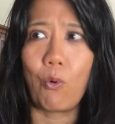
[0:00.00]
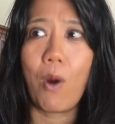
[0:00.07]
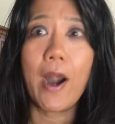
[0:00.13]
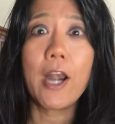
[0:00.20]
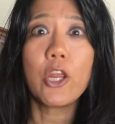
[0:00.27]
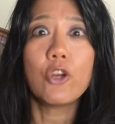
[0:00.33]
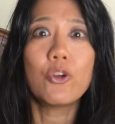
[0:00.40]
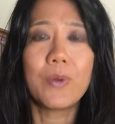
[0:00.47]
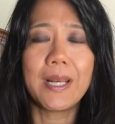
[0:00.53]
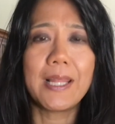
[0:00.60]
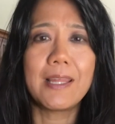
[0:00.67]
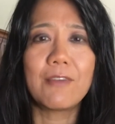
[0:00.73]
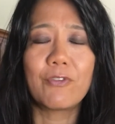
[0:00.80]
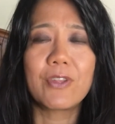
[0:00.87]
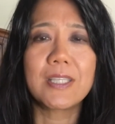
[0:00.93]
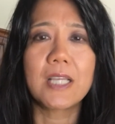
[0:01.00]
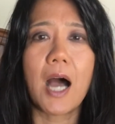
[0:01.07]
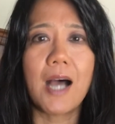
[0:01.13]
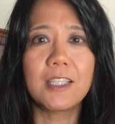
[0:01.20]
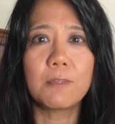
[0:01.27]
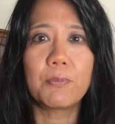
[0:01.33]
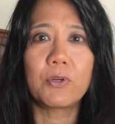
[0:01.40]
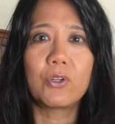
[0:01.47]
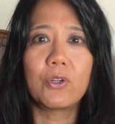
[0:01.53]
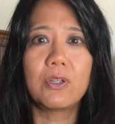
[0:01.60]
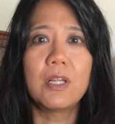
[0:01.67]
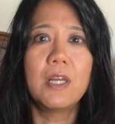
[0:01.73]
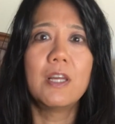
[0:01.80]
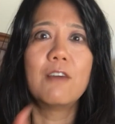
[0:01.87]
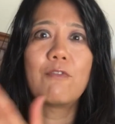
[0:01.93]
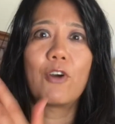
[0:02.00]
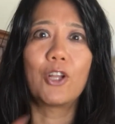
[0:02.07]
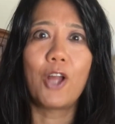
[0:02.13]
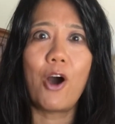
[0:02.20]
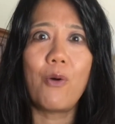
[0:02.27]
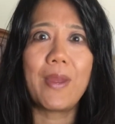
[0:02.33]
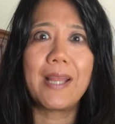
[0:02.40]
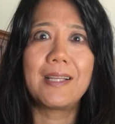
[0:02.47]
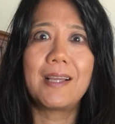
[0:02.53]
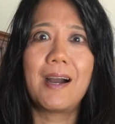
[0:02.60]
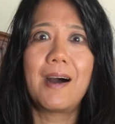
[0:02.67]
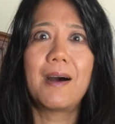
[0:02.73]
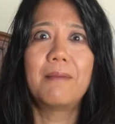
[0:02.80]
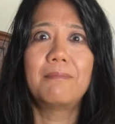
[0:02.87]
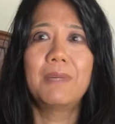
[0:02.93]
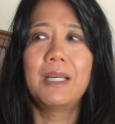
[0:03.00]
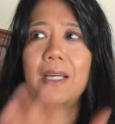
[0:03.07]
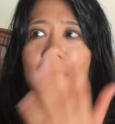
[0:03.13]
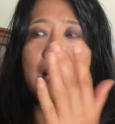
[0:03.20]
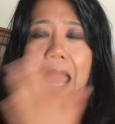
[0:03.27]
Why didn't you do anything for this hospital for low income